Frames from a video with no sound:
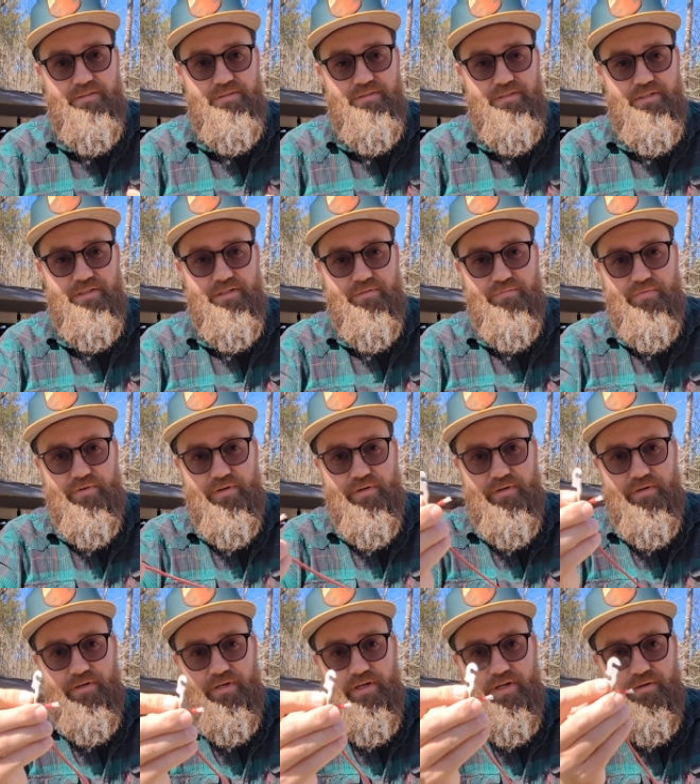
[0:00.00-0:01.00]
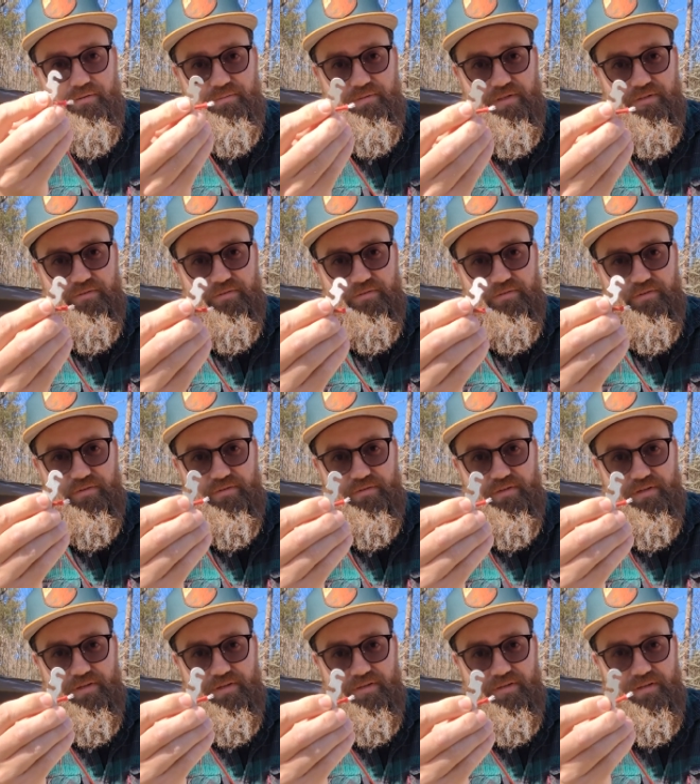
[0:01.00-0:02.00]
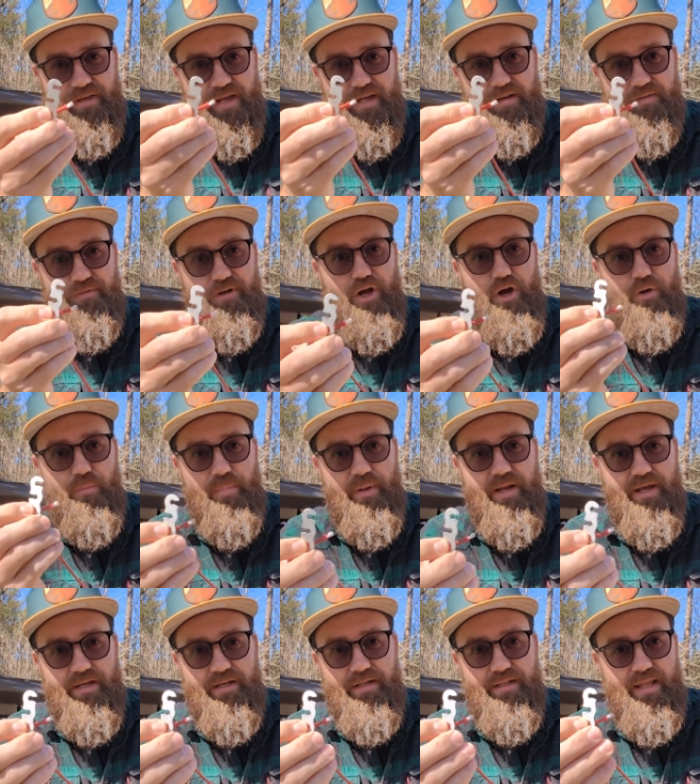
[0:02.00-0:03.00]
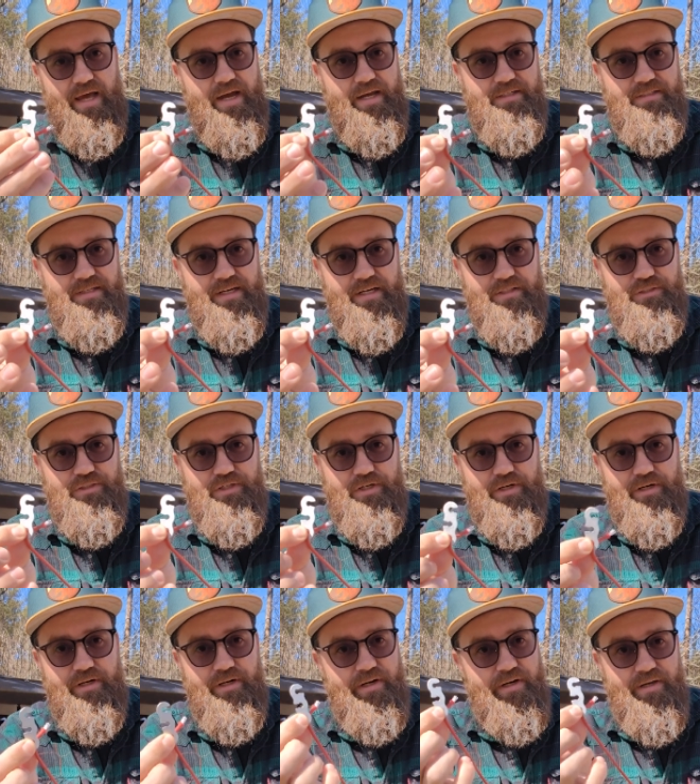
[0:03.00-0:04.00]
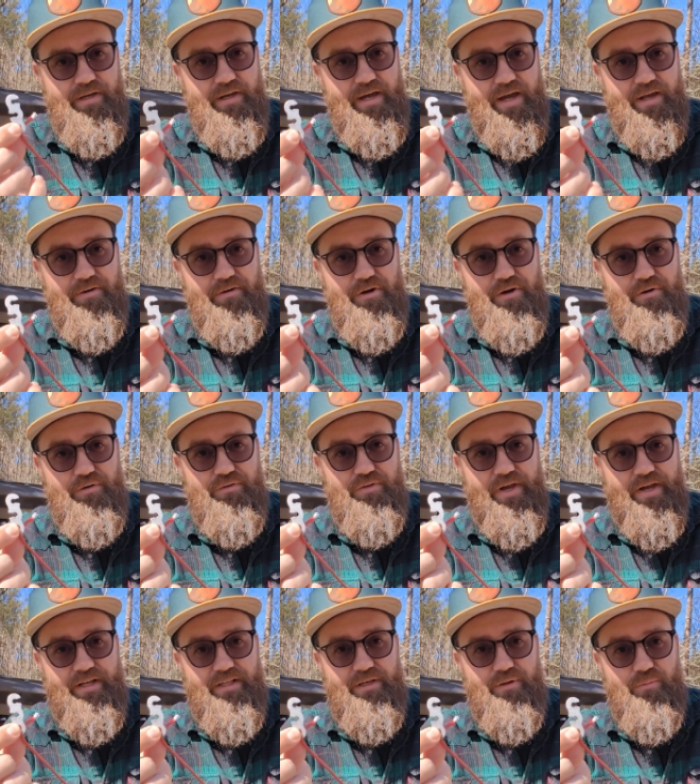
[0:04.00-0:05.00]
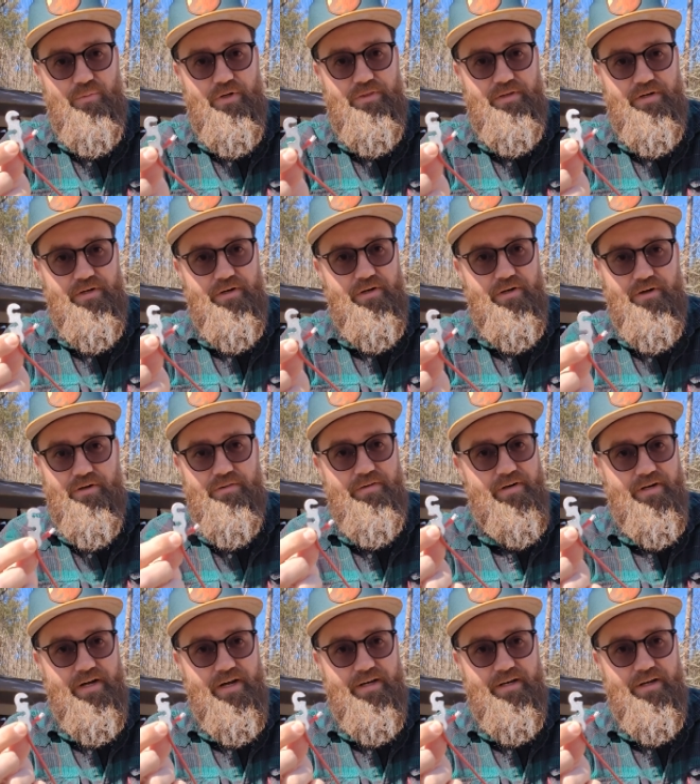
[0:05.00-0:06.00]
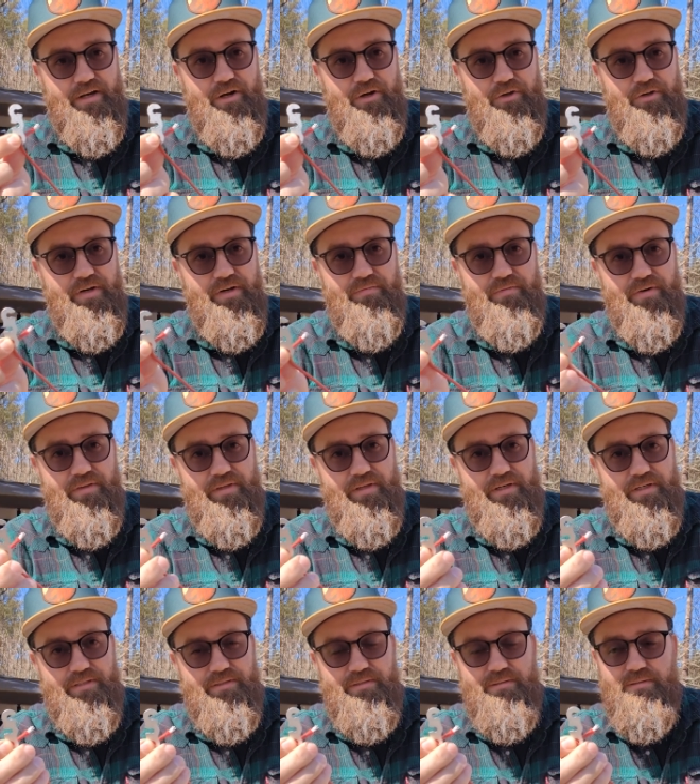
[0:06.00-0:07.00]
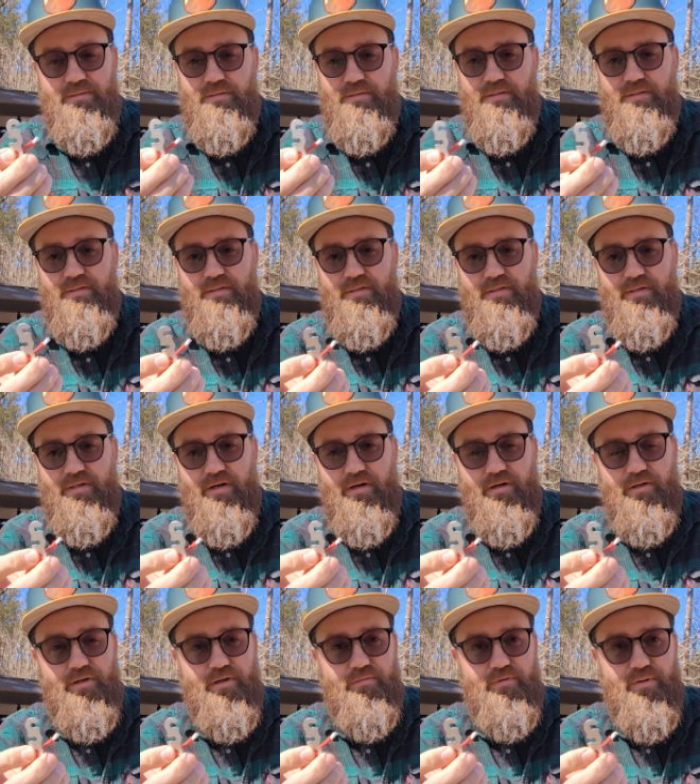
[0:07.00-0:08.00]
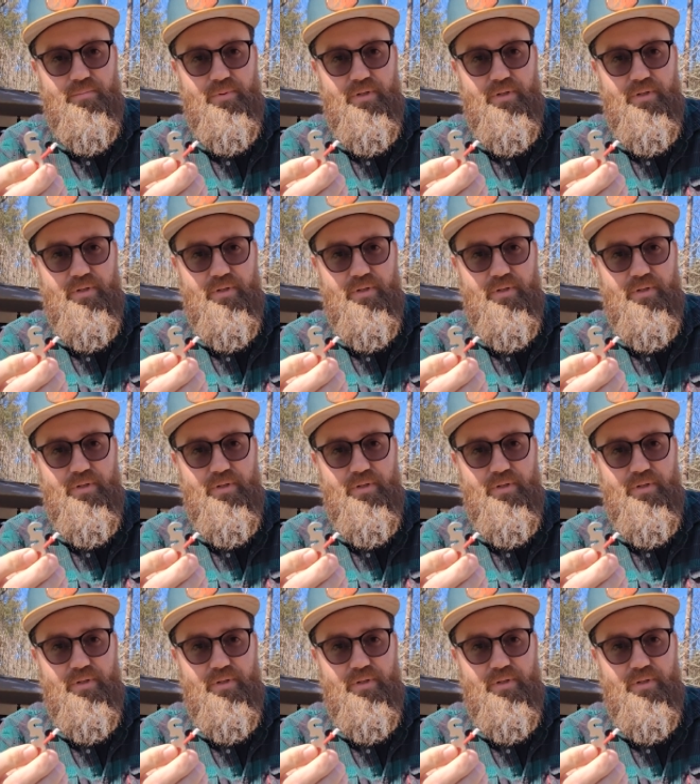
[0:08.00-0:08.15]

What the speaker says: Just look for, you know, this is just a kind of an open-ended line tensioner. I don't know exactly what they're called. They're kind of called different things all over